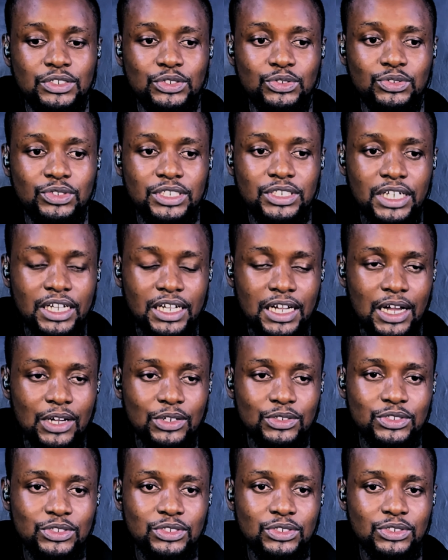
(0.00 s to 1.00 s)
you check
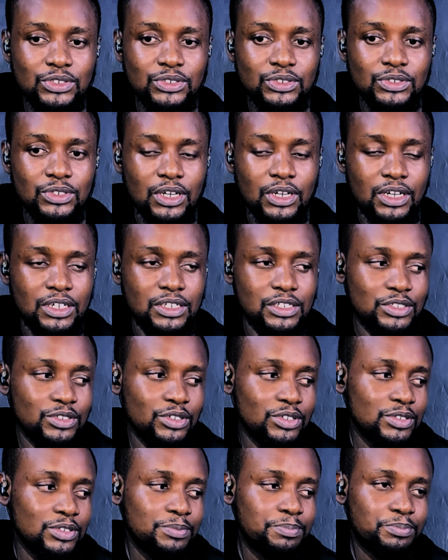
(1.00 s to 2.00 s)
out,
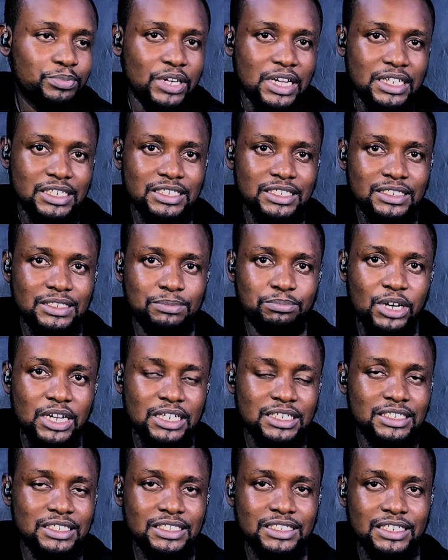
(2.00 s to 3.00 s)

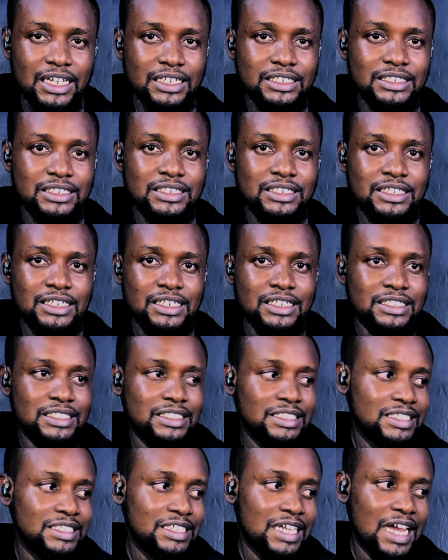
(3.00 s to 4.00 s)
practice, and
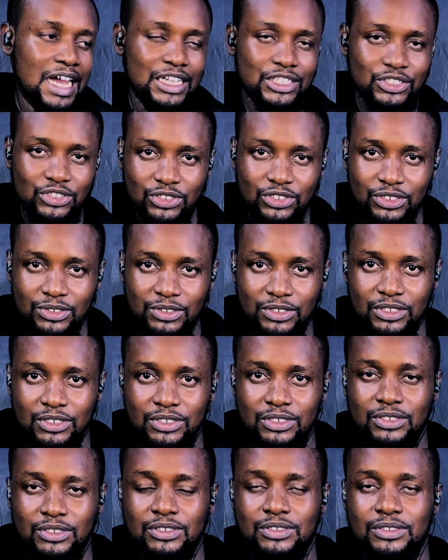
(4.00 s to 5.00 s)
the
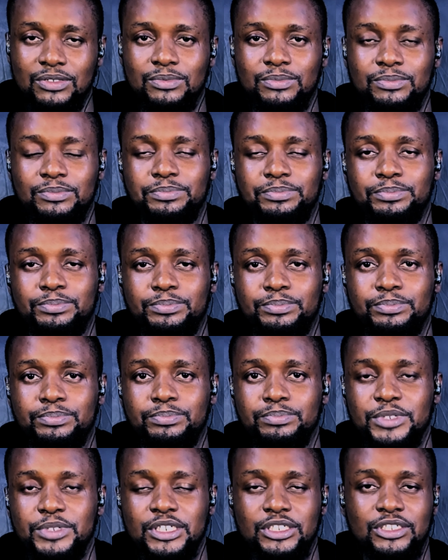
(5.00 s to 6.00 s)
actual
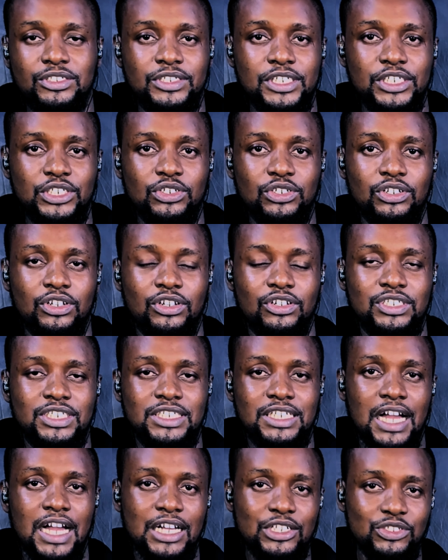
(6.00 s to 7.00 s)
administration or
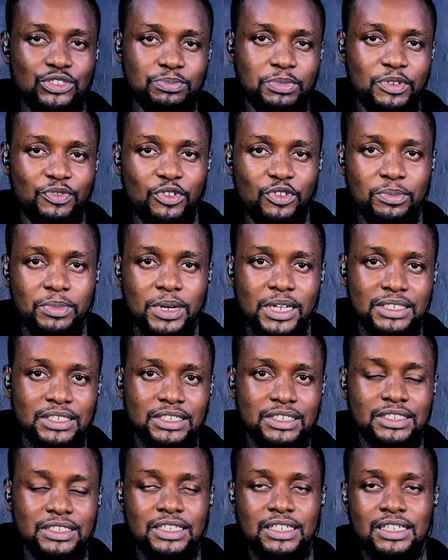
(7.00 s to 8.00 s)
the actual
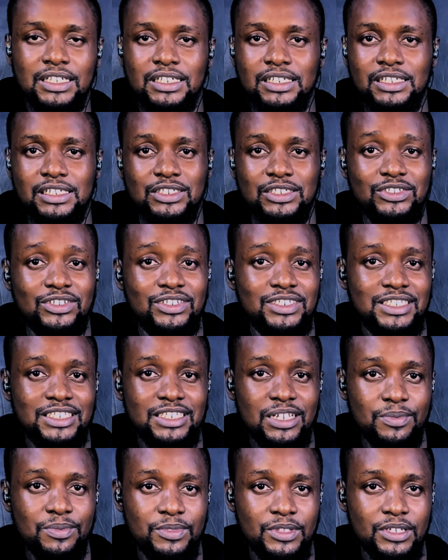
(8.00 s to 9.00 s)
performance is not the
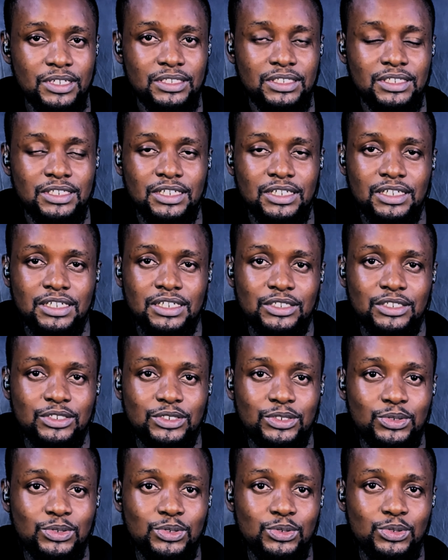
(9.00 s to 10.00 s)
same thing.
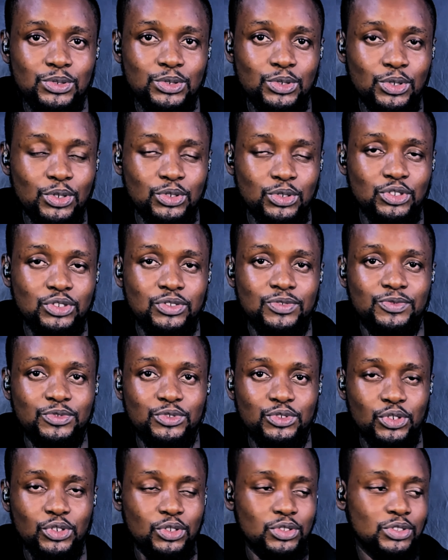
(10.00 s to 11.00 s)
You know you've
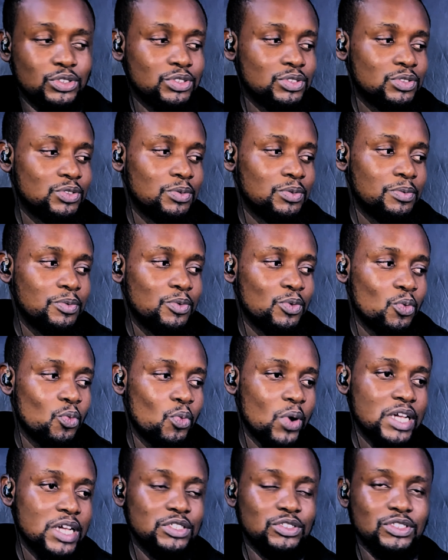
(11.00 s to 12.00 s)
grown
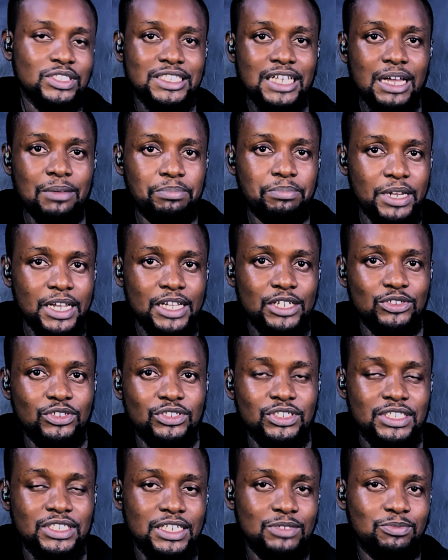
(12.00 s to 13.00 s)
when you start playing
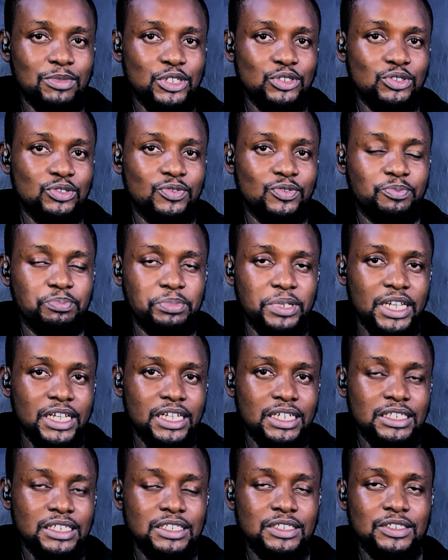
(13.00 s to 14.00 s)
on stage, when you've
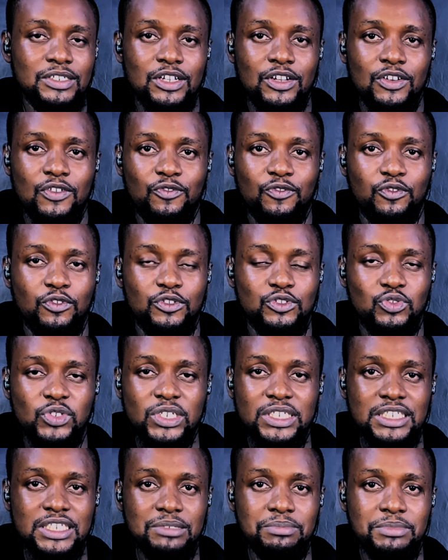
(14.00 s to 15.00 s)
played for
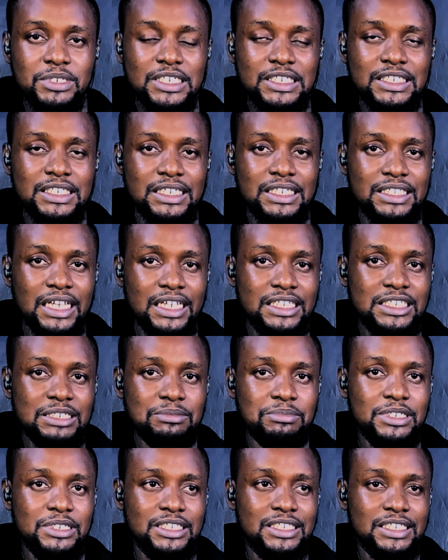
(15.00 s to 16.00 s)
20 minutes and
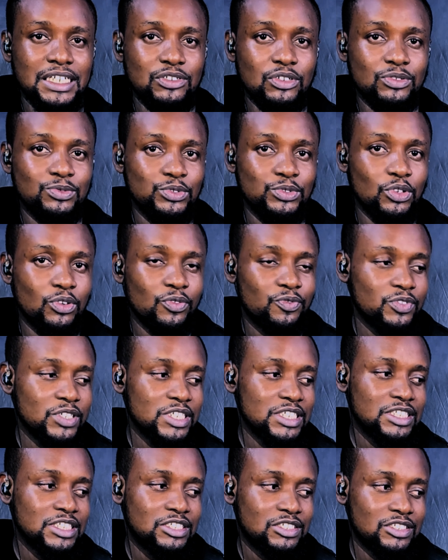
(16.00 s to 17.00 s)
30 minutes and you're not
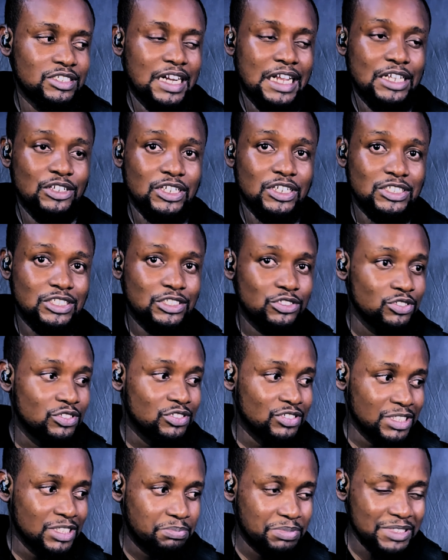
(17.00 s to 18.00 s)
feeling strain and you're still
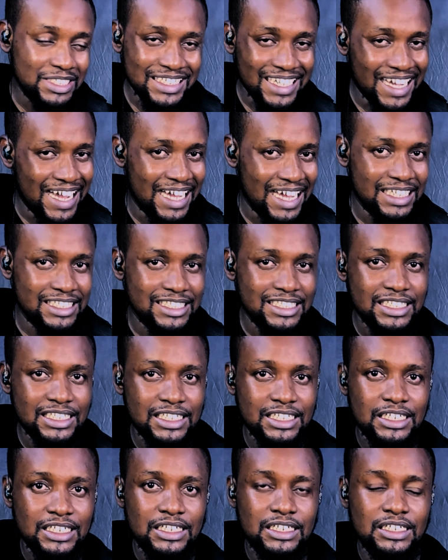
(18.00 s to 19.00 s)
gripping hard
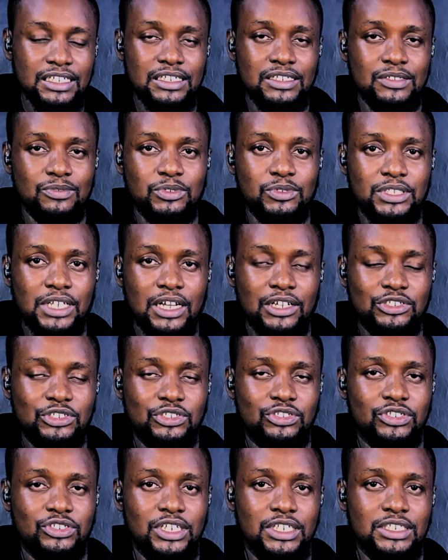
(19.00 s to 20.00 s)
without
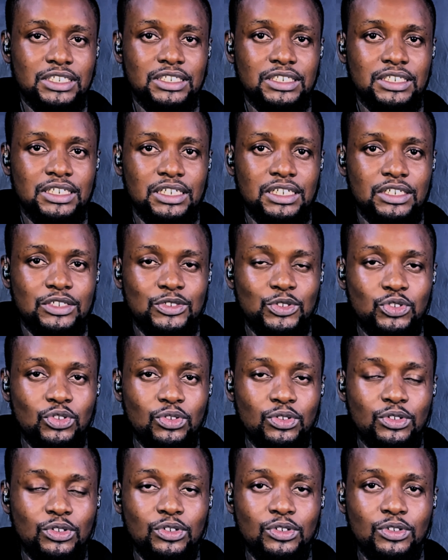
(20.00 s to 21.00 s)
strain.
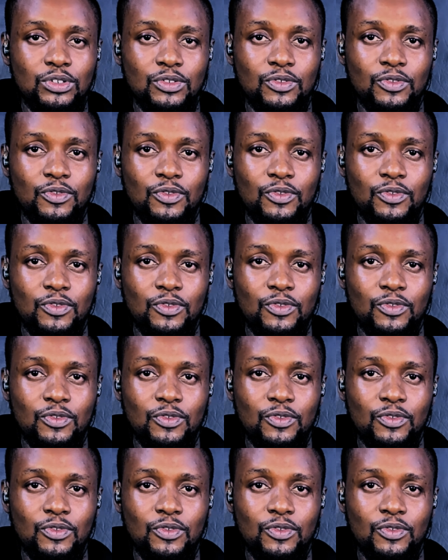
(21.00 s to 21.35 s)
So